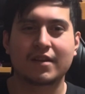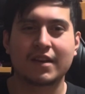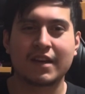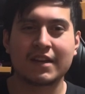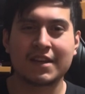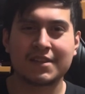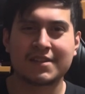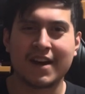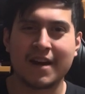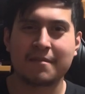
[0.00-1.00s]
any
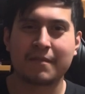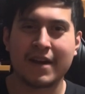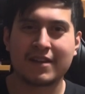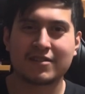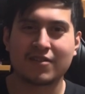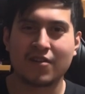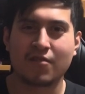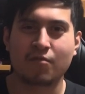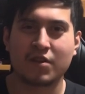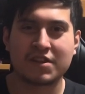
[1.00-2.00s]
time Mike saw
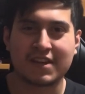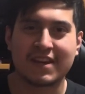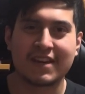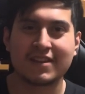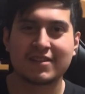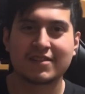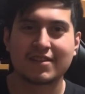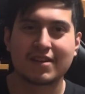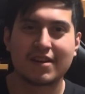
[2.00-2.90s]
one of the kids,